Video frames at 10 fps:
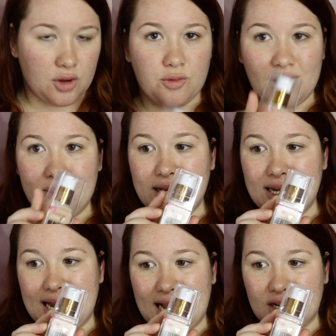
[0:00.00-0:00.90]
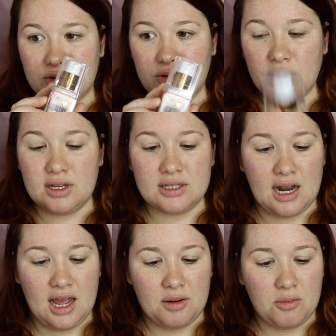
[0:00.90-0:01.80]
Creamy Natural, because it
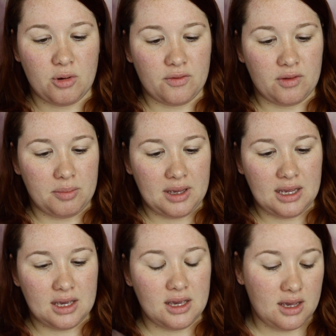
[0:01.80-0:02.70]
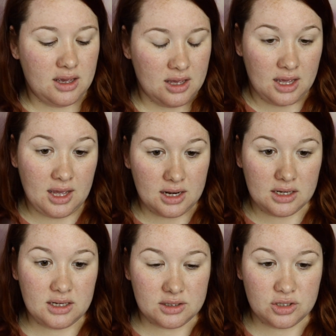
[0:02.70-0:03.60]
had more of a
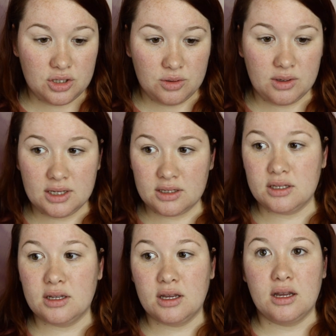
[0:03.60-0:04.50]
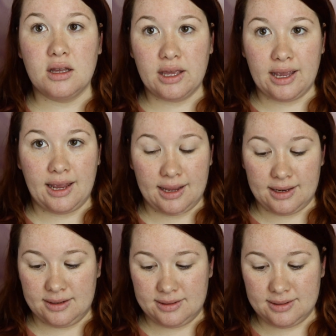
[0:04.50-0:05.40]
pinkiness to it,
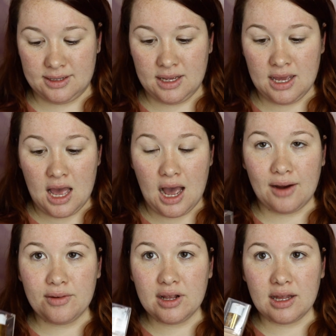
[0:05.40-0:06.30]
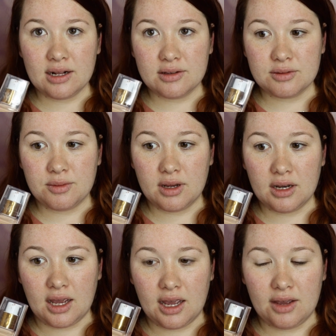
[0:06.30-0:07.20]
and I really like this
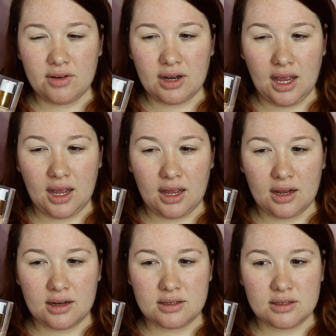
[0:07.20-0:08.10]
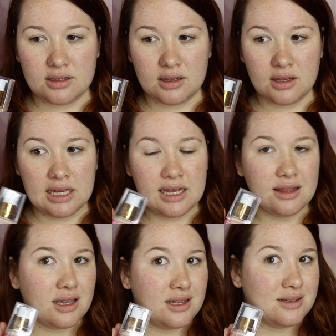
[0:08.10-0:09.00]
one. I haven't had,
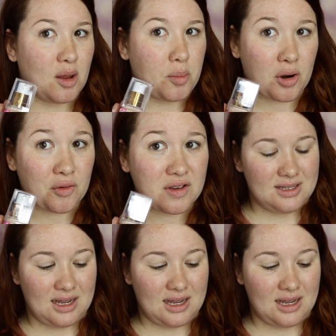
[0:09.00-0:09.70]
like, it's not perfect.